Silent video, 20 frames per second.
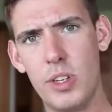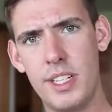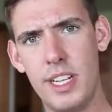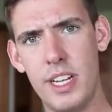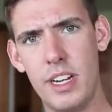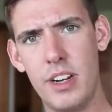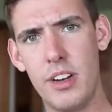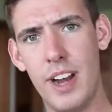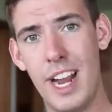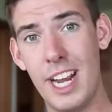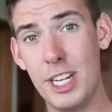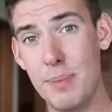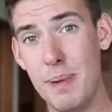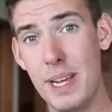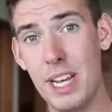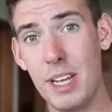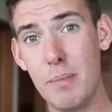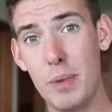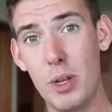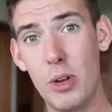tier
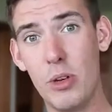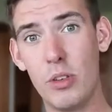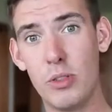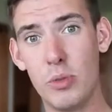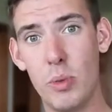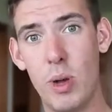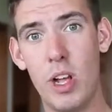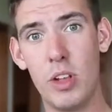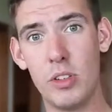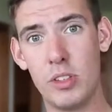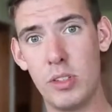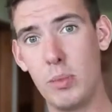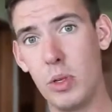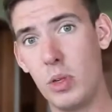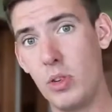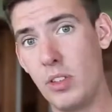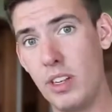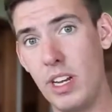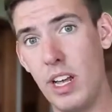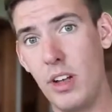HP computer as well,
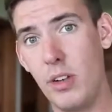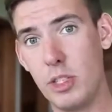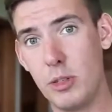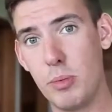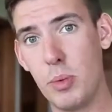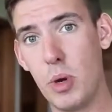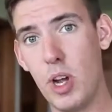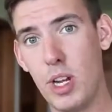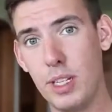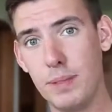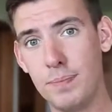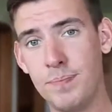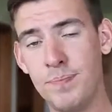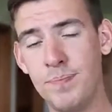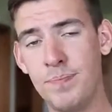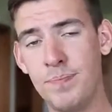similar to the Dell Inspiron.